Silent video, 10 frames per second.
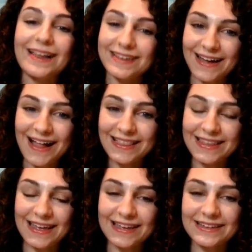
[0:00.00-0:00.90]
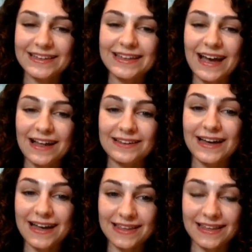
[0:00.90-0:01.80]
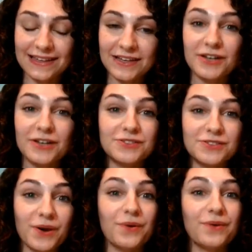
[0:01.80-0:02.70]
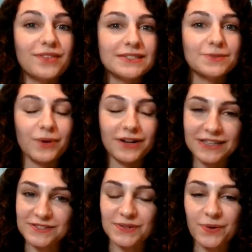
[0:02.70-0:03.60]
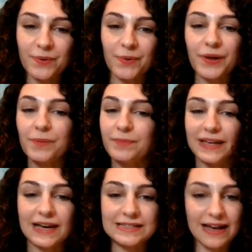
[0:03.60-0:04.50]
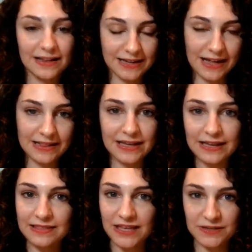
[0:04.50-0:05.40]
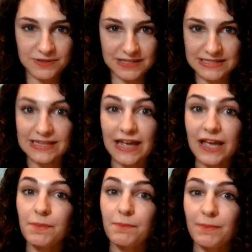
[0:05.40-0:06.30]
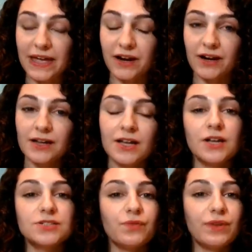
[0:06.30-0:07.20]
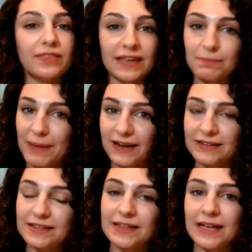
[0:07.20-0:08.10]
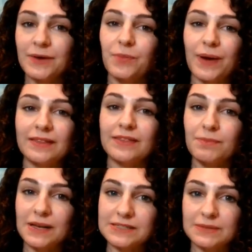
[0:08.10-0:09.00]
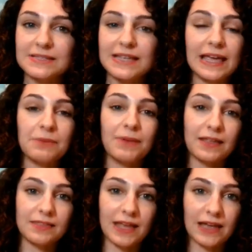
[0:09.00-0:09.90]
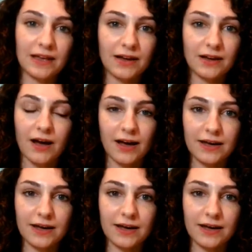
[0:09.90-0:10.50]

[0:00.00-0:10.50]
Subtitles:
Alcalde y alcalde. So this word is so cool because alcalde, they used it to say mayor. So if we think back into the day when the Muslims came and they